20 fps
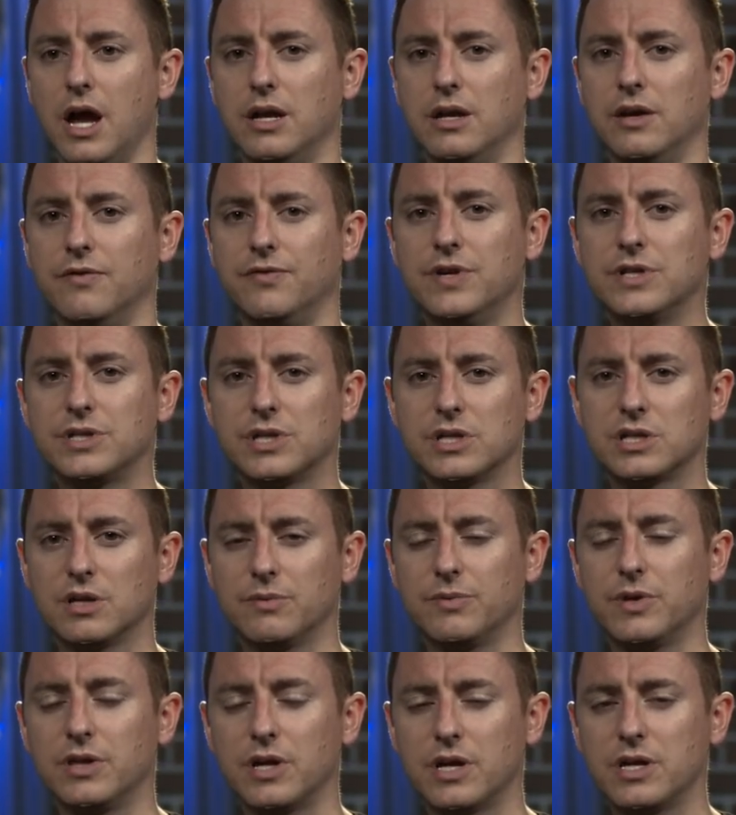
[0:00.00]
And if this is
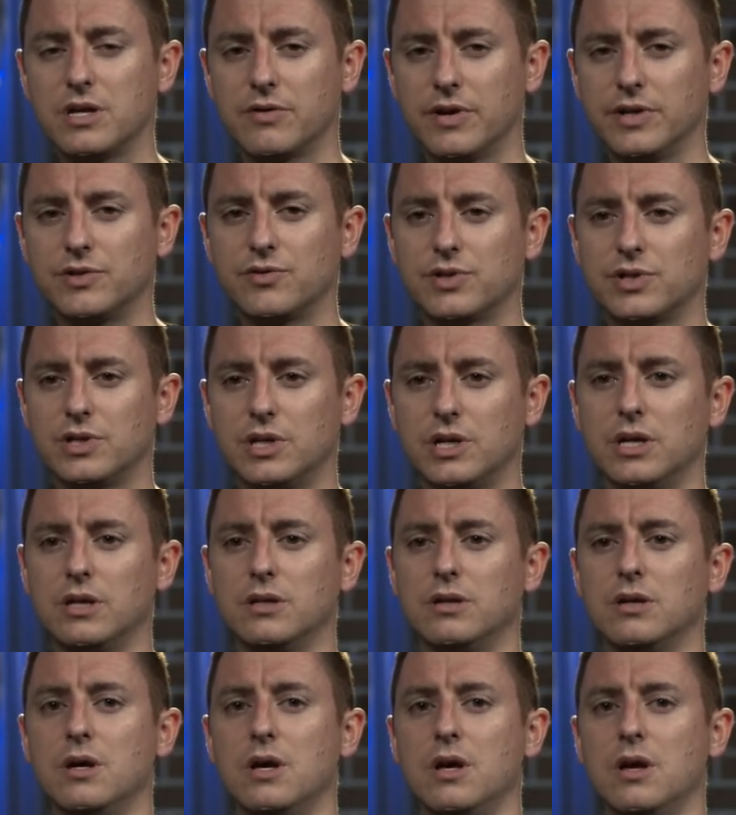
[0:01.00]
something that you're interested in,
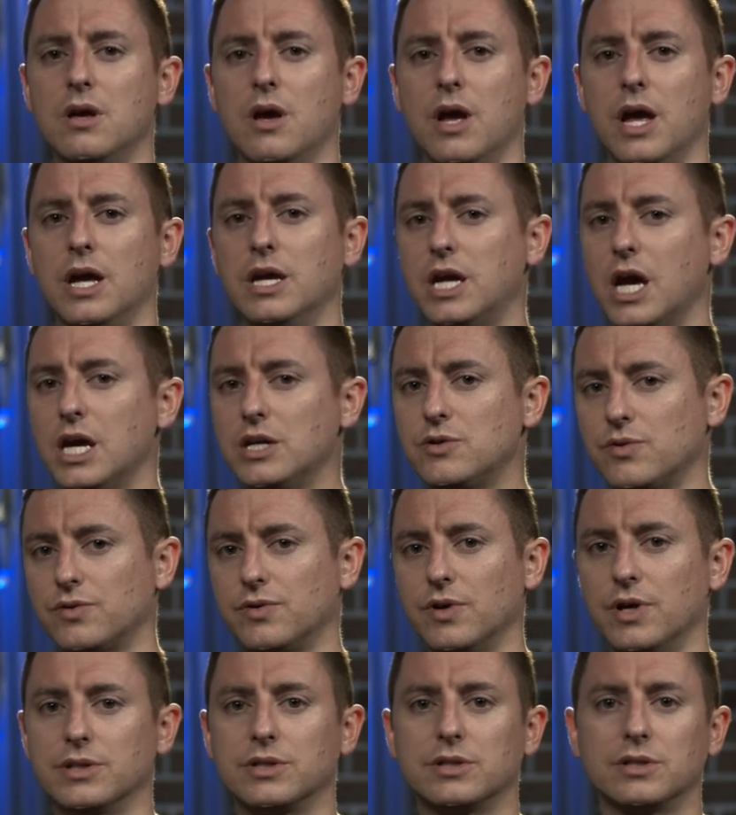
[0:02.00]
engage
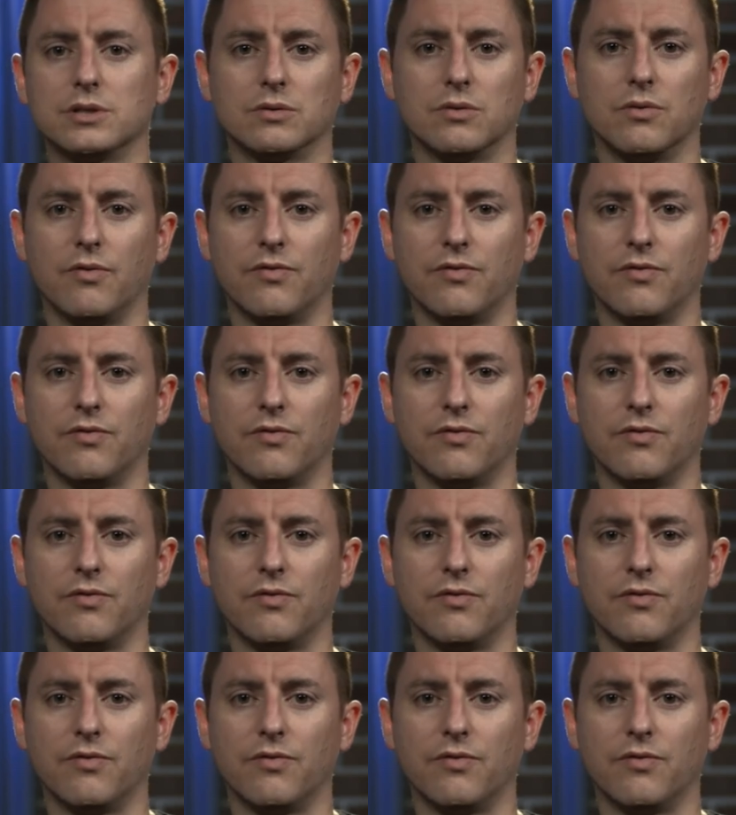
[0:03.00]
with us.